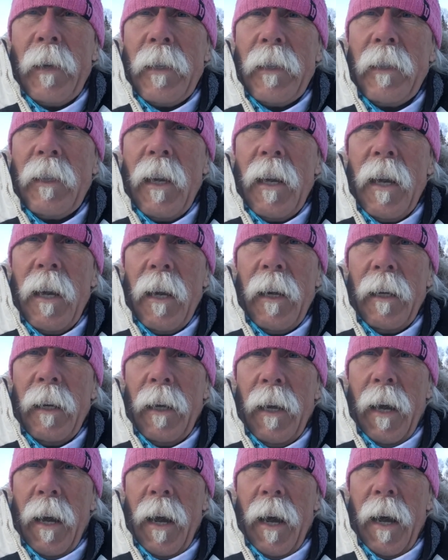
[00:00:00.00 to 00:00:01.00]

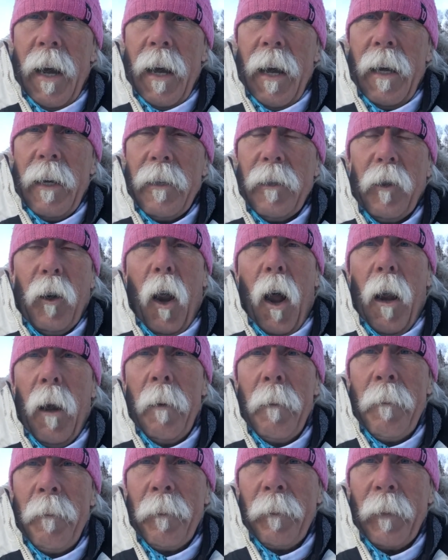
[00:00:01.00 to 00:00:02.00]
skiing
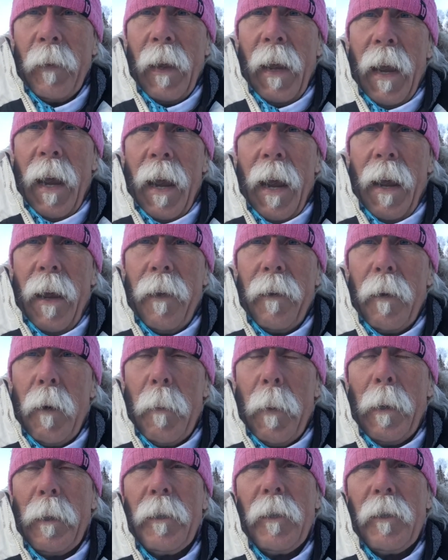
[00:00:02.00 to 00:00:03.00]
slalom, and they're
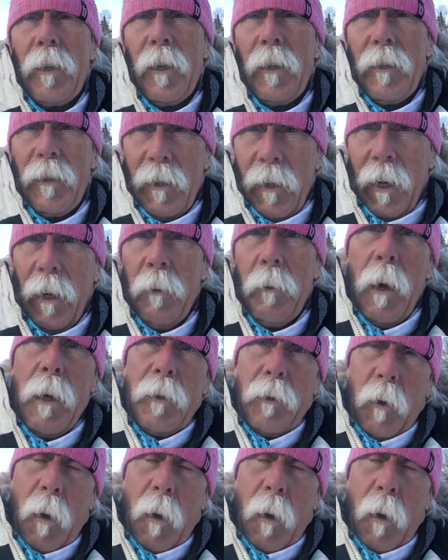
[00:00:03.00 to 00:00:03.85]
about to start the second run.